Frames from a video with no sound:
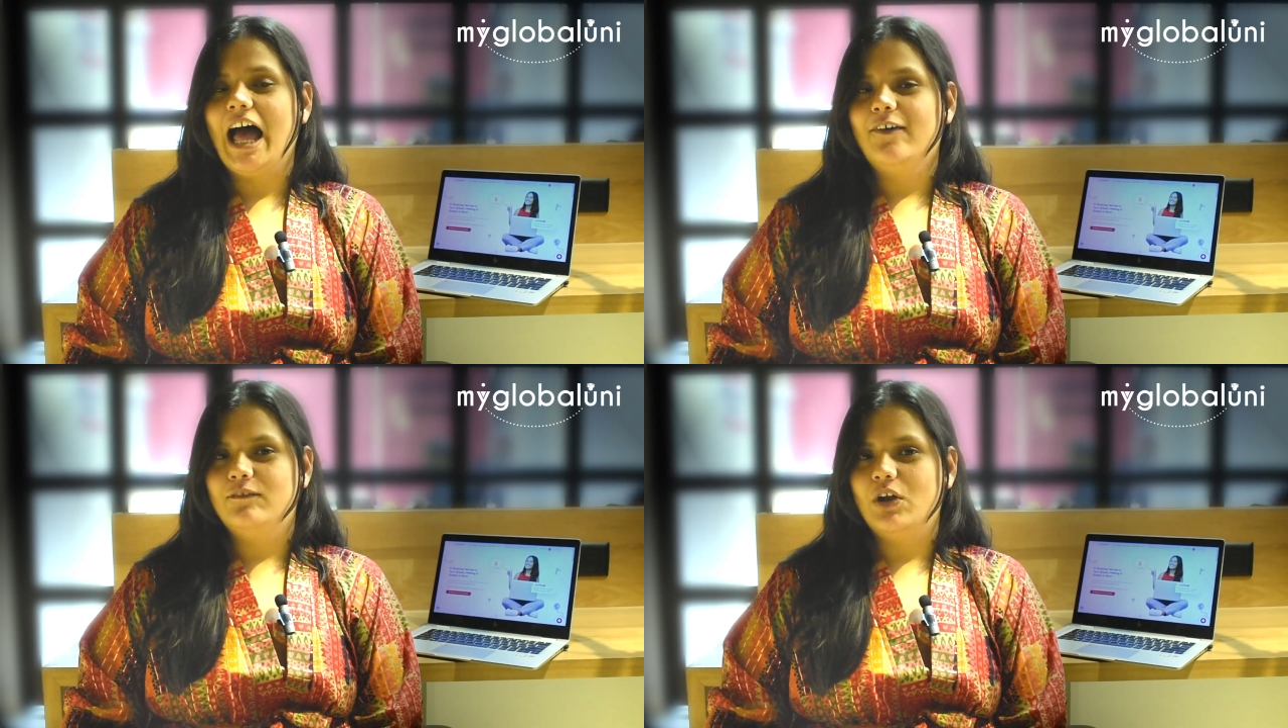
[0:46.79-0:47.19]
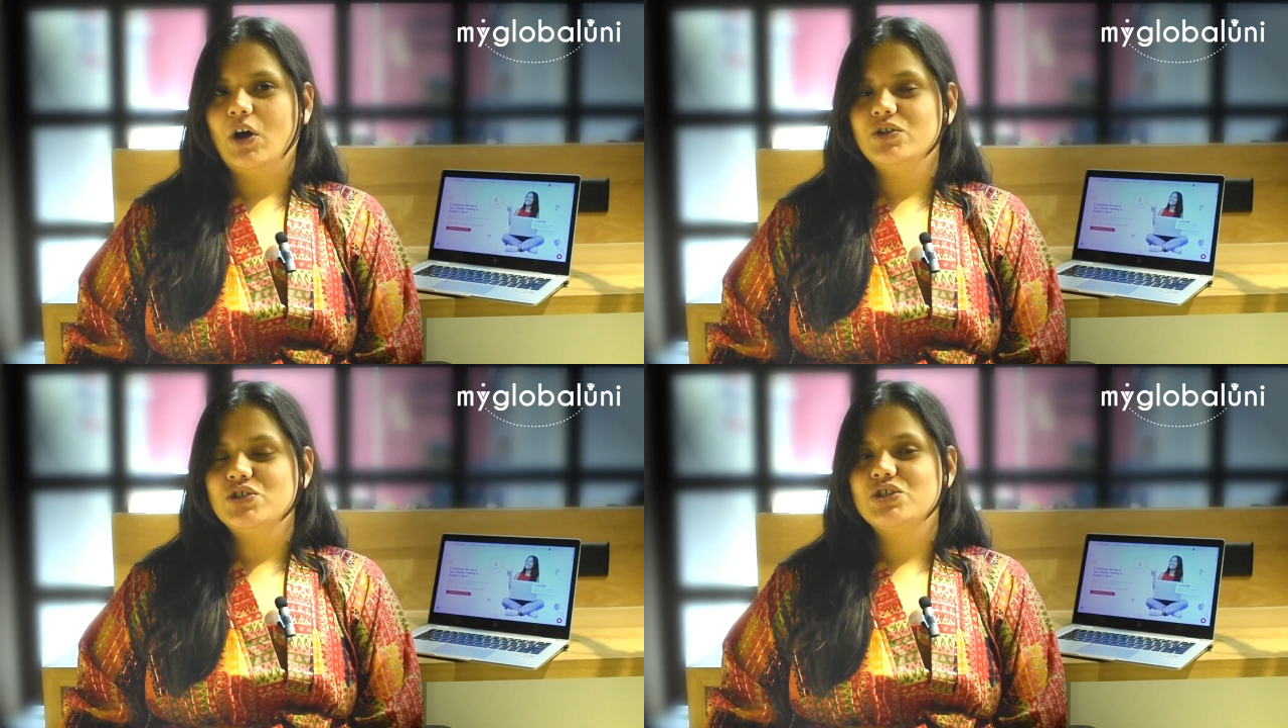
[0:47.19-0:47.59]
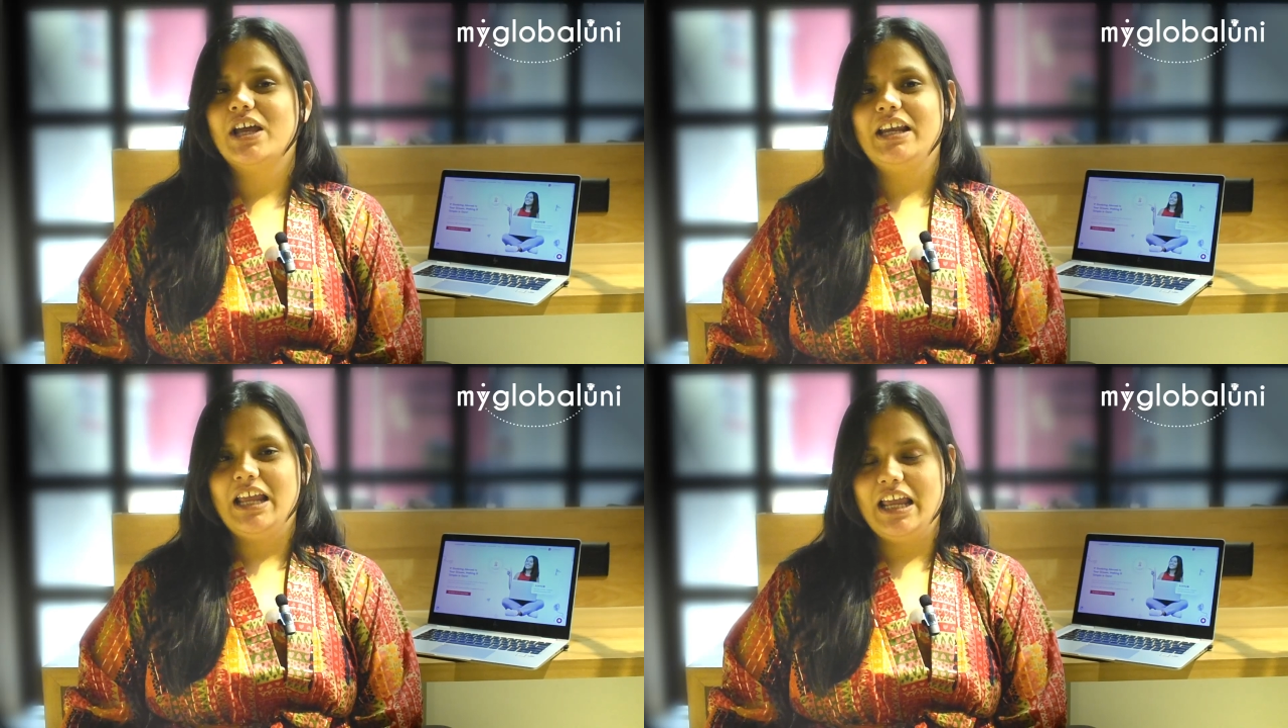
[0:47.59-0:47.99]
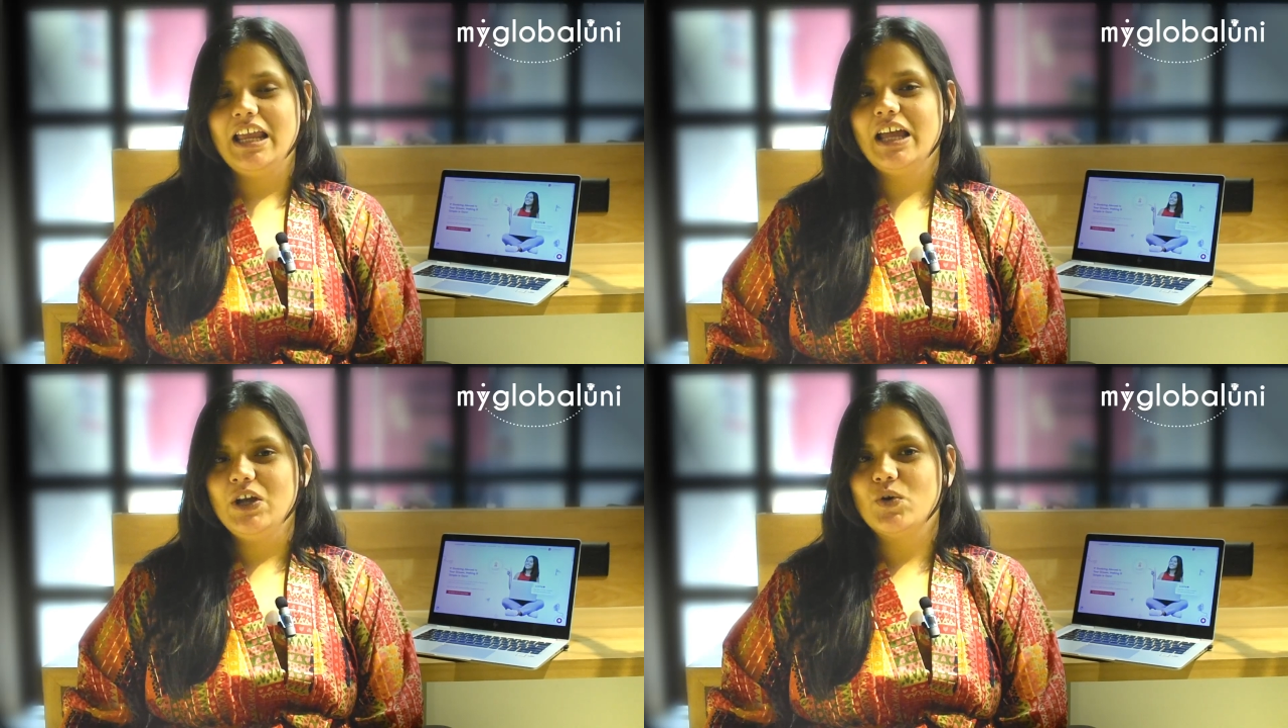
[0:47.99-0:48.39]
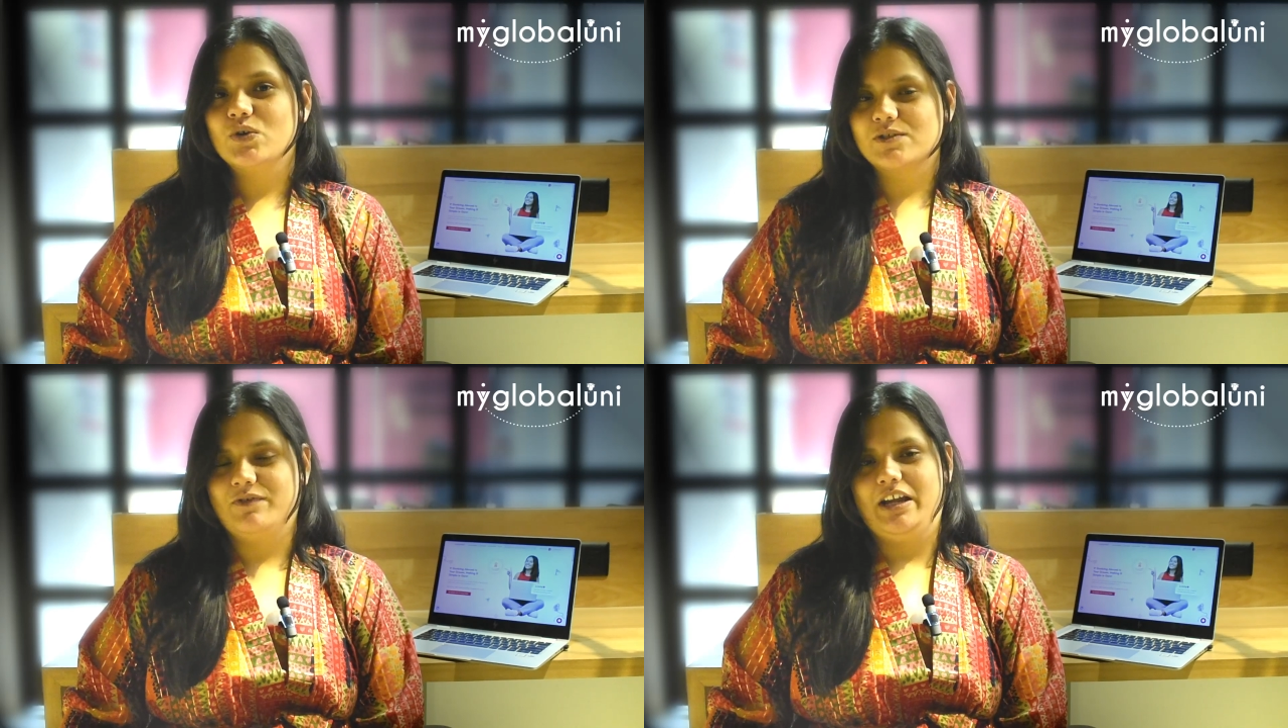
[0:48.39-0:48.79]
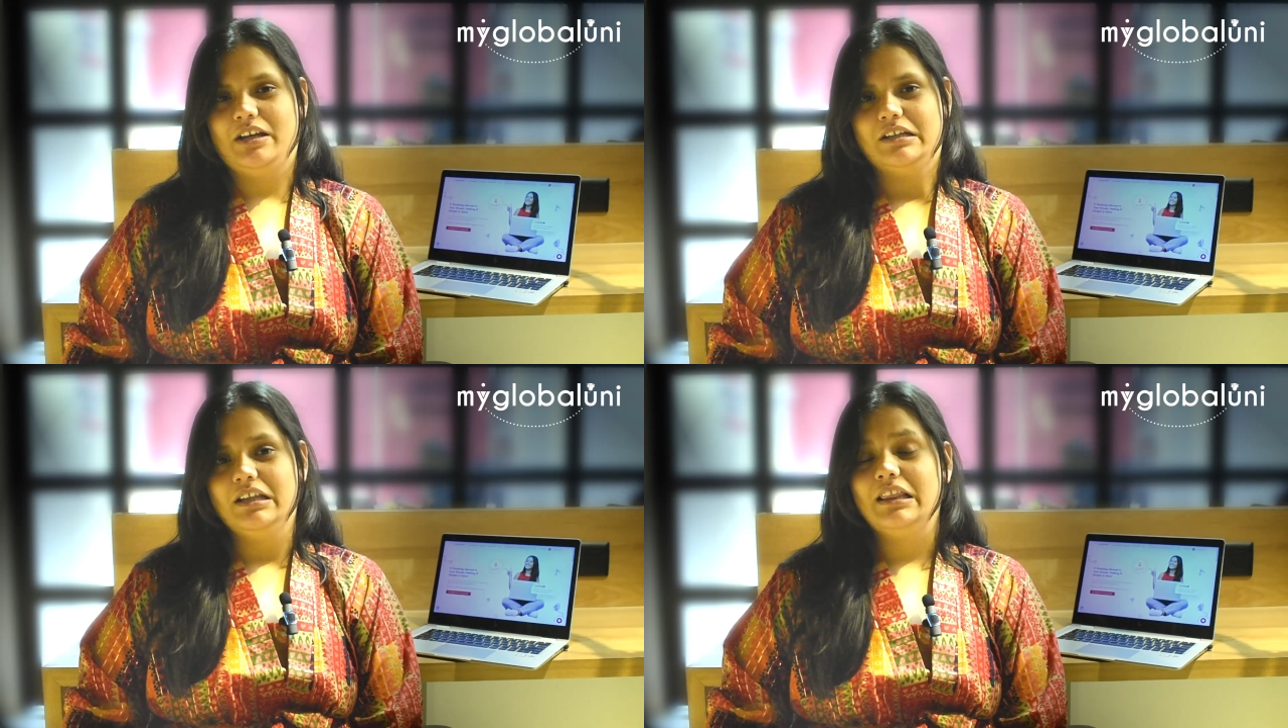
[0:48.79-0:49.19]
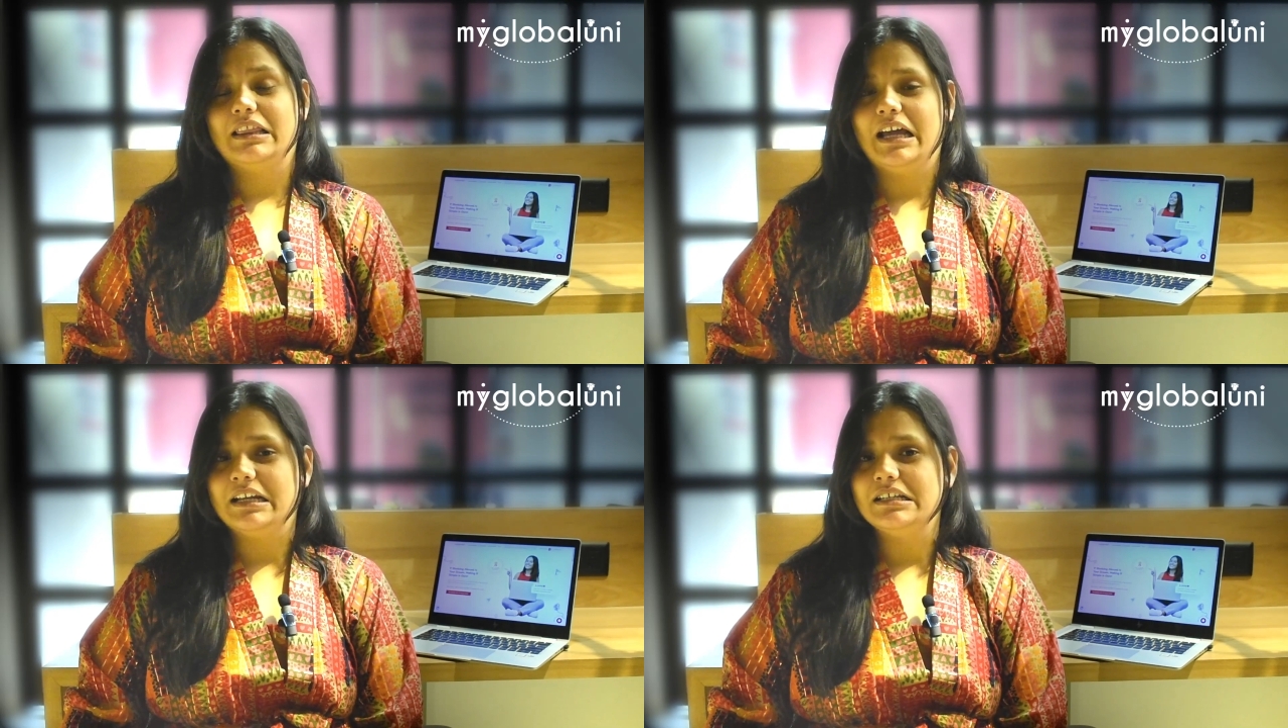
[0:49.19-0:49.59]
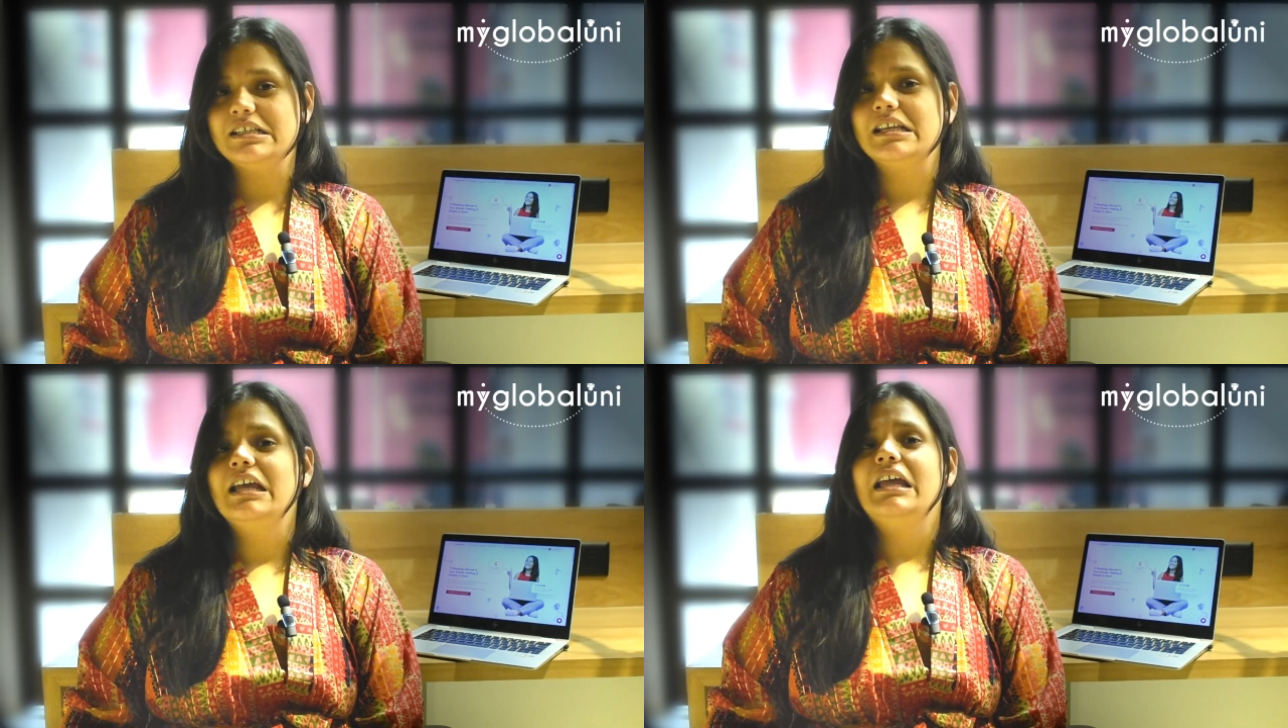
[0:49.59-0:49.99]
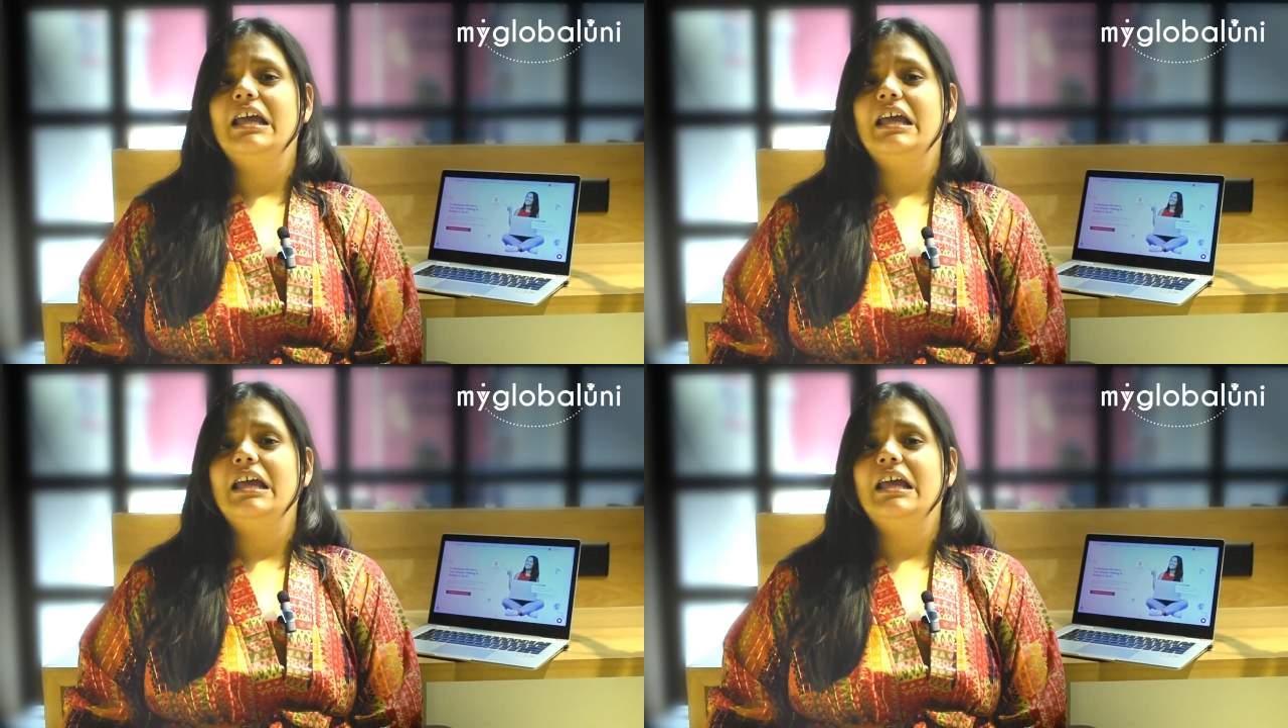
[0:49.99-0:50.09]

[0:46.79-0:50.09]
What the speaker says: have launched an AI course finder, that is